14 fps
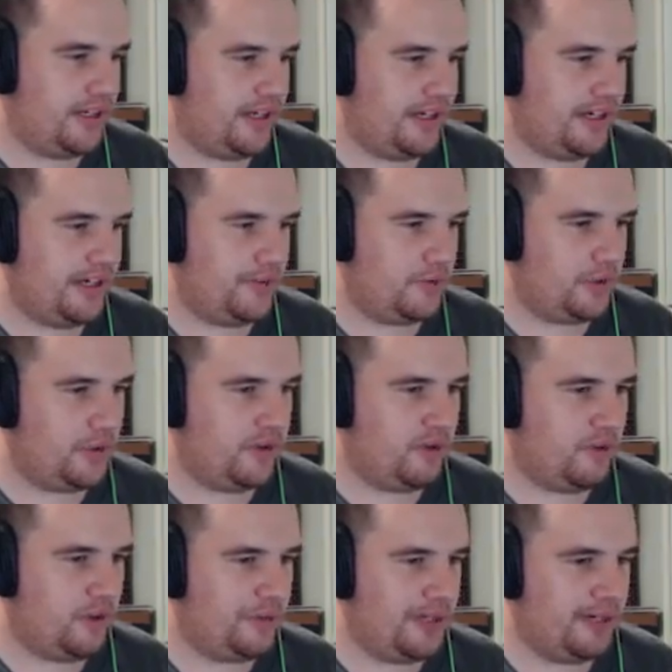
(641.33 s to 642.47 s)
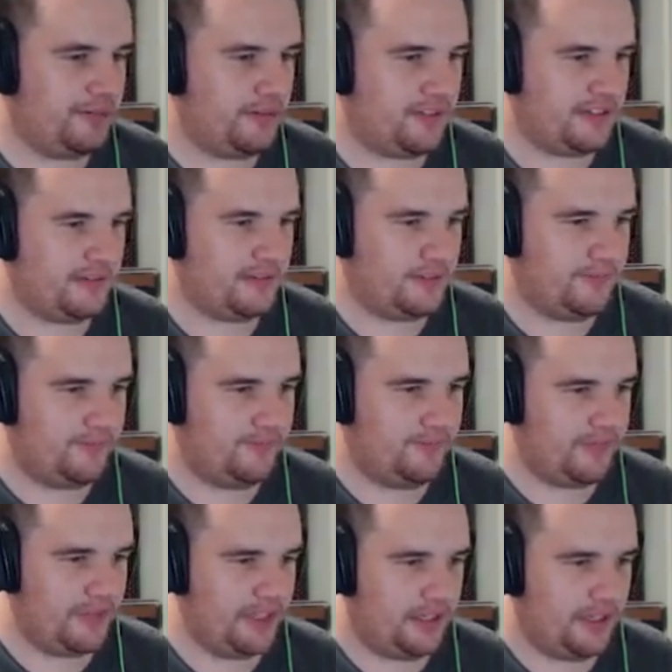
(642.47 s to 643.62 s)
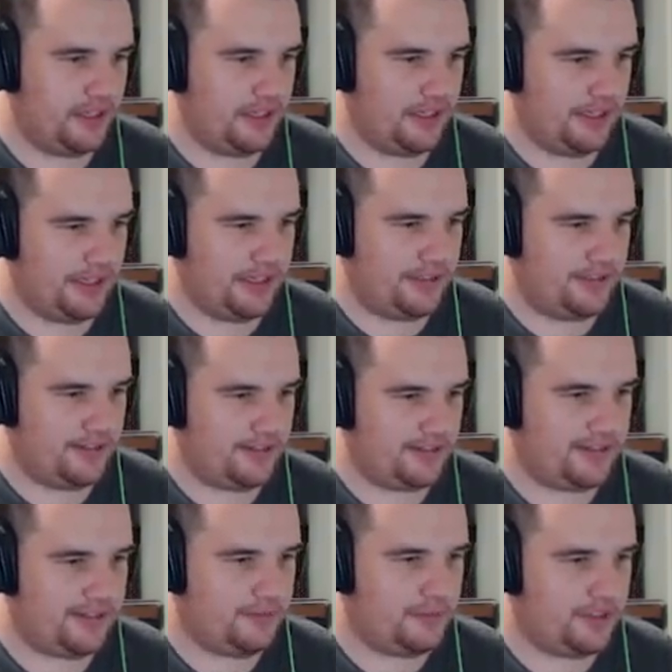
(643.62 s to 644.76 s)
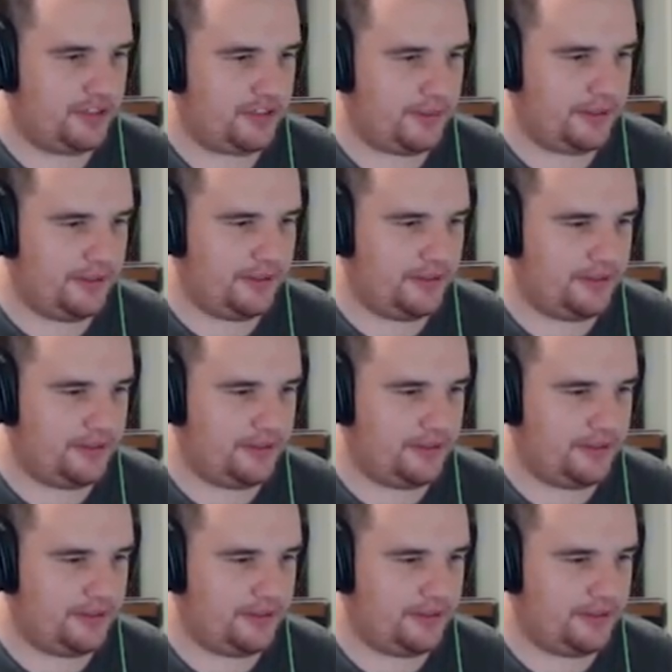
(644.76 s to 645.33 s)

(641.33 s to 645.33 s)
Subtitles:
and recording a webcam at the same time. And 16 billion spiders.